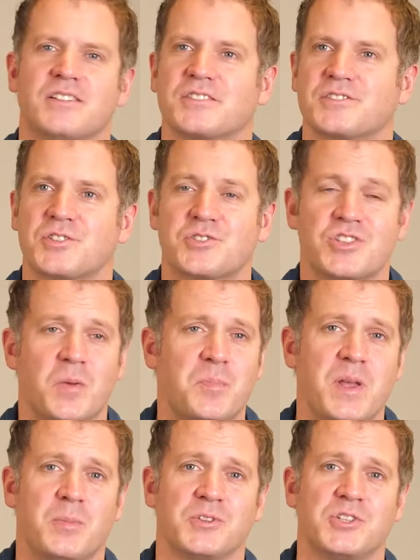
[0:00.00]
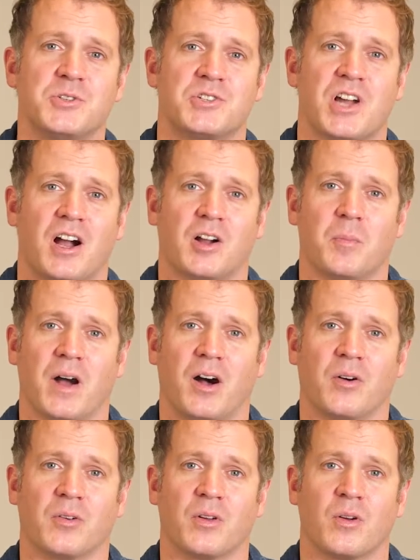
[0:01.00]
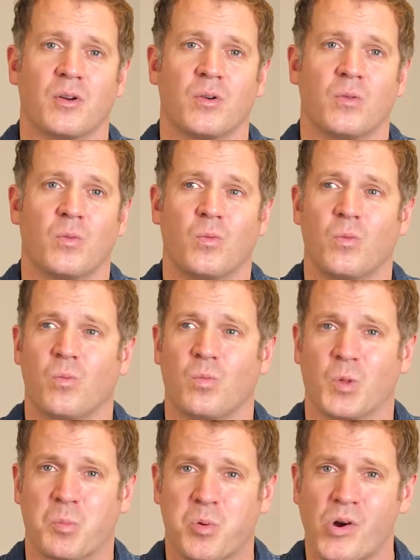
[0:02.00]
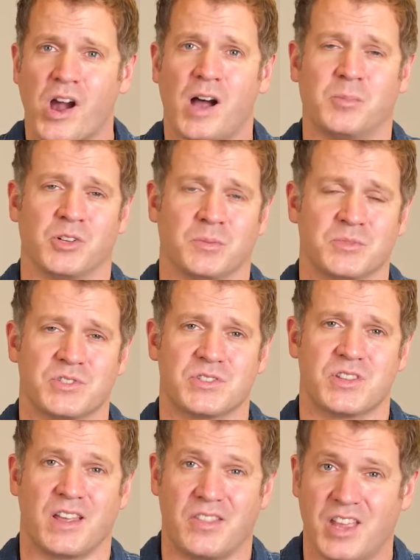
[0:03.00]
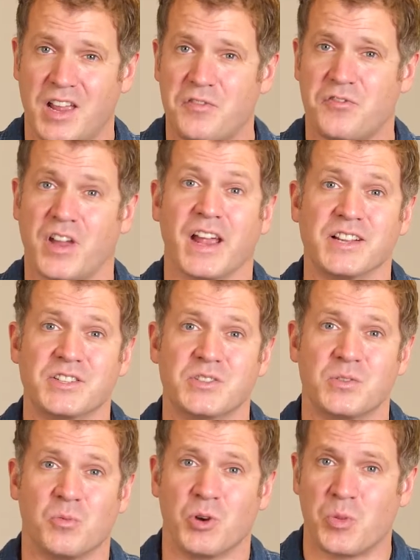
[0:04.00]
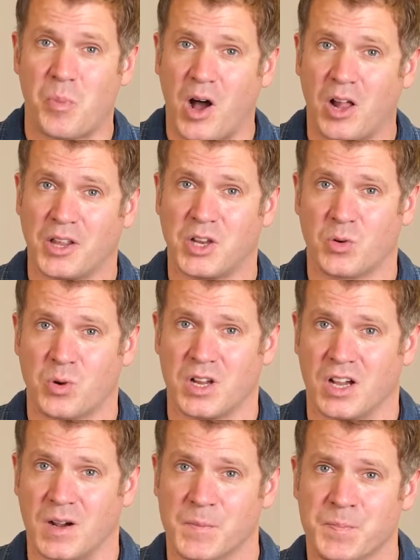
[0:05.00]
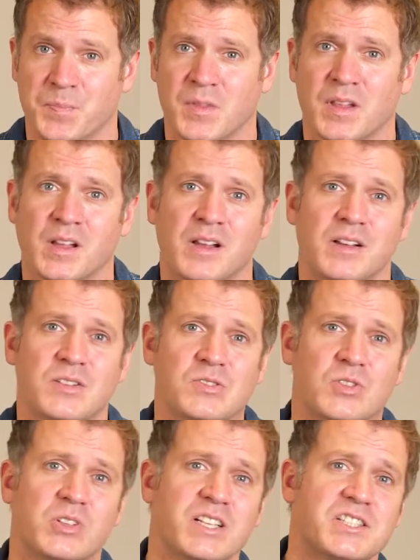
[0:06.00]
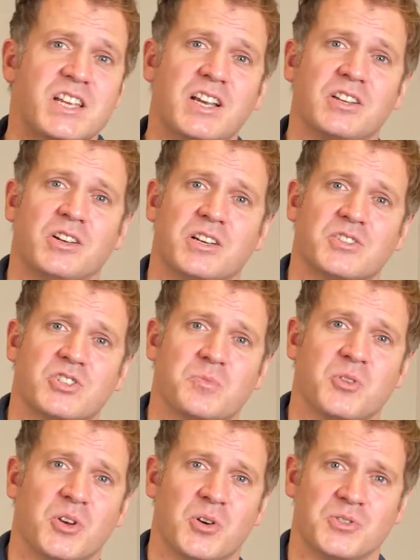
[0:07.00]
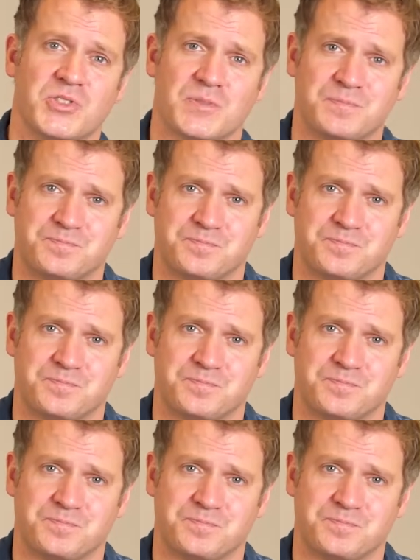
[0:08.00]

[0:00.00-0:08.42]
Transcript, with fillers: So some people do talk about the problems that they've faced with polyurea. So let's take a look at some of those.